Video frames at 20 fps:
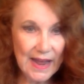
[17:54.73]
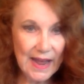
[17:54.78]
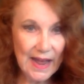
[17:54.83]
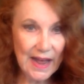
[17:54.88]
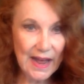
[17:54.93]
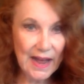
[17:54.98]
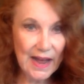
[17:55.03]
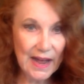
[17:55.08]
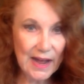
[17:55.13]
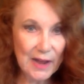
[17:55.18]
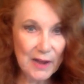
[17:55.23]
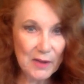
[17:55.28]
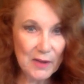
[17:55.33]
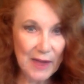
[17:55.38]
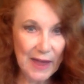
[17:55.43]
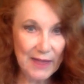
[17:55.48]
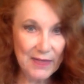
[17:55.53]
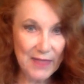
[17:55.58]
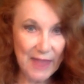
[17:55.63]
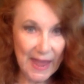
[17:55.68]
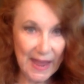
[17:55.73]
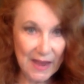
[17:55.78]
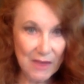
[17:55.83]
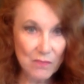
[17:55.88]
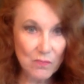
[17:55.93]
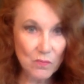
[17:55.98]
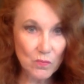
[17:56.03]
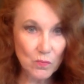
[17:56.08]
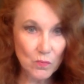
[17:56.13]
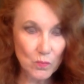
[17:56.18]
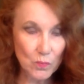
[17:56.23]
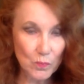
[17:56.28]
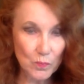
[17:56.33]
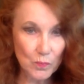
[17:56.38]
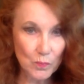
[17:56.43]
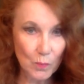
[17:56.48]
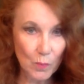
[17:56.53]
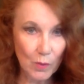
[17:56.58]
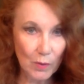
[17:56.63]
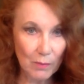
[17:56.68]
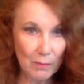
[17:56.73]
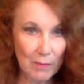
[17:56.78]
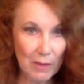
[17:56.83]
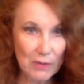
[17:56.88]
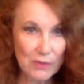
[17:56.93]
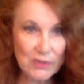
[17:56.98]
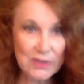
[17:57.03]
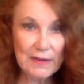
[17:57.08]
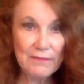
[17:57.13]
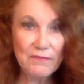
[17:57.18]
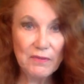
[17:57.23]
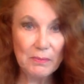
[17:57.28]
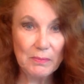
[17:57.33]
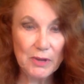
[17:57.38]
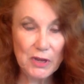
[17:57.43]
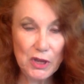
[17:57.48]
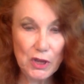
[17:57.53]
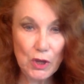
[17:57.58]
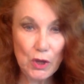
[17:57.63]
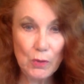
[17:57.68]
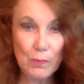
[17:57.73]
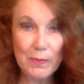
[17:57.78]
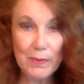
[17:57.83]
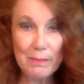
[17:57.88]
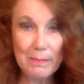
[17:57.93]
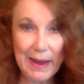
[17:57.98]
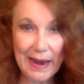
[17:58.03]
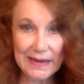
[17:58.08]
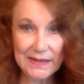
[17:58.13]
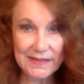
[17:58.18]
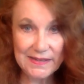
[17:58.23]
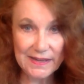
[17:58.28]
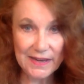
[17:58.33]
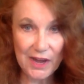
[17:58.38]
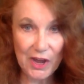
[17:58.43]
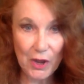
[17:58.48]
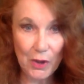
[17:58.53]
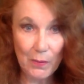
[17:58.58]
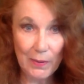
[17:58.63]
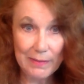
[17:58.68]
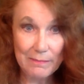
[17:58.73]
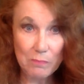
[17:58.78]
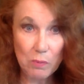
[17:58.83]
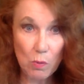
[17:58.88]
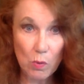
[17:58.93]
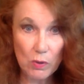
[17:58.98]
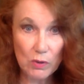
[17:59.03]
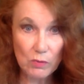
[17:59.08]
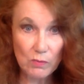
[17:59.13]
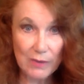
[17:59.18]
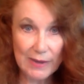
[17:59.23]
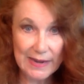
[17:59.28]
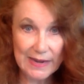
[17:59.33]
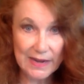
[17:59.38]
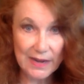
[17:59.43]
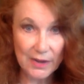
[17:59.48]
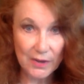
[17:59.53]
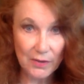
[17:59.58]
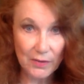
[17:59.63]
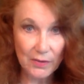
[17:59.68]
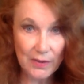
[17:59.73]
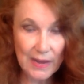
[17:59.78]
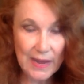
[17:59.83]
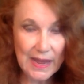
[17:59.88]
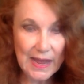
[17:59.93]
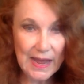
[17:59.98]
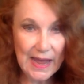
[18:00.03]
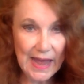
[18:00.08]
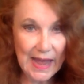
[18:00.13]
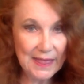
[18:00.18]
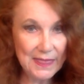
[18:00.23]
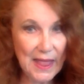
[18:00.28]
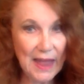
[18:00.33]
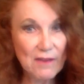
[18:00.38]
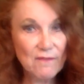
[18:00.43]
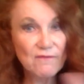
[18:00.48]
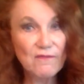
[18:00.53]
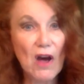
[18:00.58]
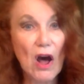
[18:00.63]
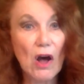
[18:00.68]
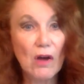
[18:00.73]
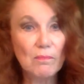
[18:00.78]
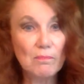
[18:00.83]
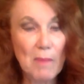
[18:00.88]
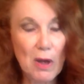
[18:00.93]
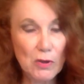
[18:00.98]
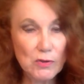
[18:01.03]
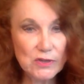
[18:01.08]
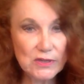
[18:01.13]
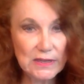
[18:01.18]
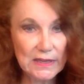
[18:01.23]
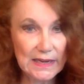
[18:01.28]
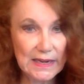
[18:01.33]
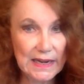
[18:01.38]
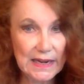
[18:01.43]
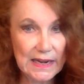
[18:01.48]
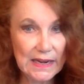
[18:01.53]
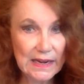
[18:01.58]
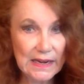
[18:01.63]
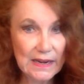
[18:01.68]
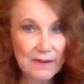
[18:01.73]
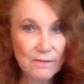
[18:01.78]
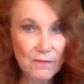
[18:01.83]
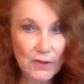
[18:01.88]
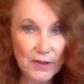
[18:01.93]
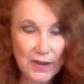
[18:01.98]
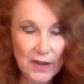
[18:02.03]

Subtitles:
And they were mostly from Cuba, Mexico, and Puerto Rico. And they fought mostly for the